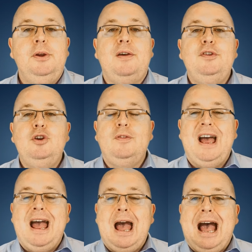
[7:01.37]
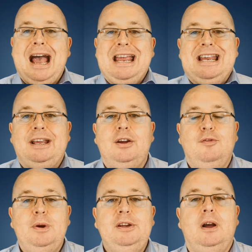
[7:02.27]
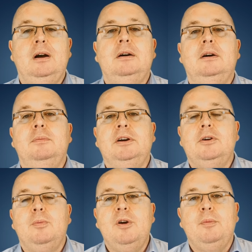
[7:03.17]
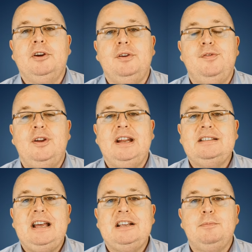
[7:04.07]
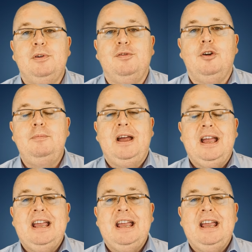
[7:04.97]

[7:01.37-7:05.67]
haven't got that ache of when you go, oh my God, where am I going to find that tax bill from?